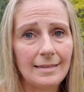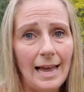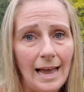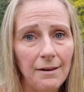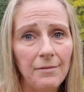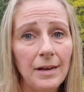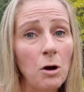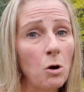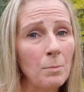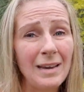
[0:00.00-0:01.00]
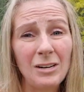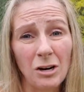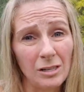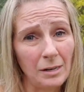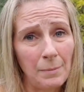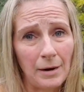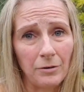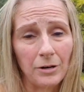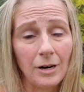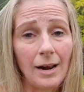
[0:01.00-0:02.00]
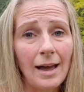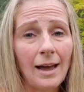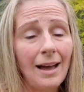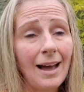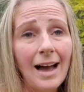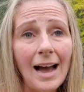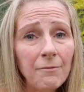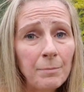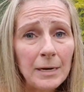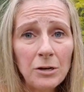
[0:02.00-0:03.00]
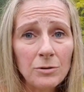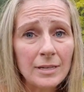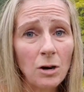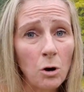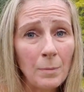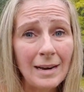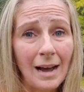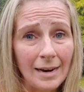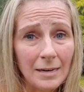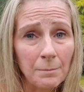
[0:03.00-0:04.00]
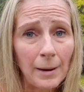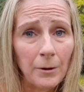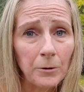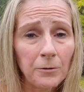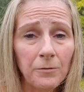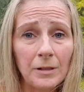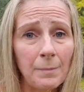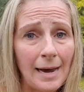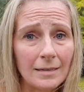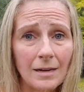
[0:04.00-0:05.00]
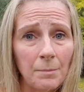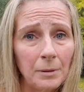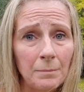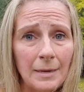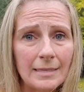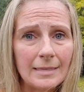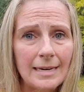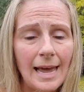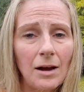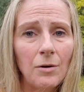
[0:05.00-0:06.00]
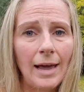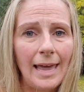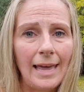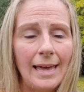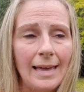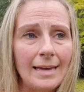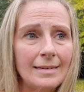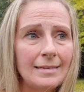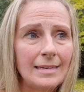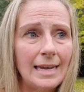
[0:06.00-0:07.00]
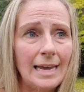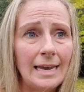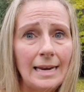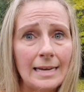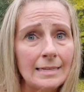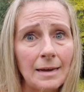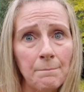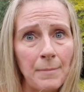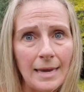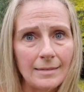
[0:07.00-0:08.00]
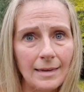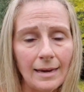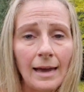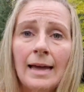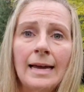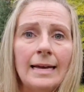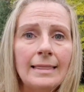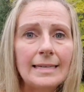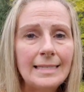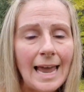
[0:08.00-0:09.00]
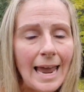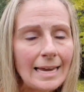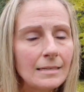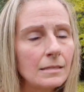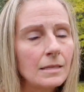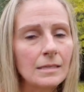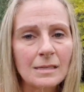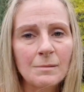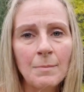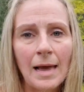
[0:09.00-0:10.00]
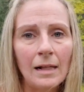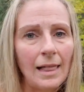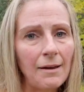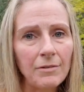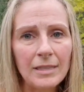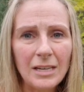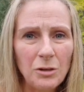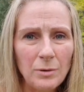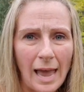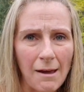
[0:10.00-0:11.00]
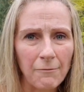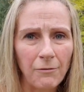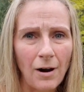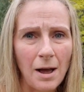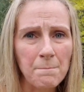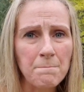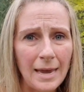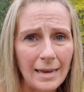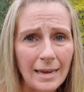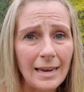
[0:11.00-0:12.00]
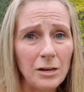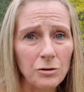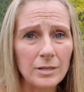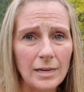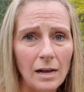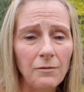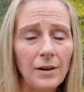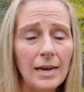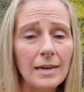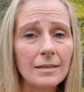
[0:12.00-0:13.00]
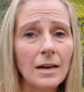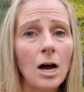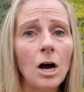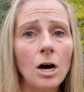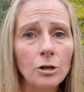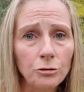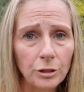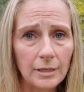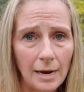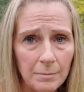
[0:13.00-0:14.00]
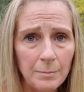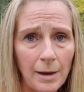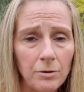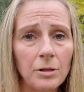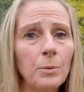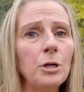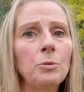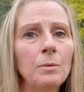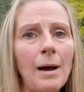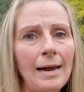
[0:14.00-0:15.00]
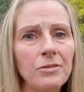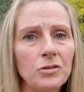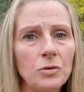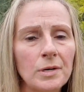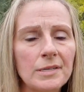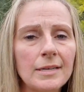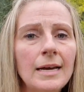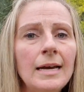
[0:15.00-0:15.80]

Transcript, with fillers: having homemade garlic powder. I've been using homemade onion powder for the past couple of months now, and it is amazing. The taste, the smell, everything you get from making it yourself is 100 times better than what you would buy in the stores.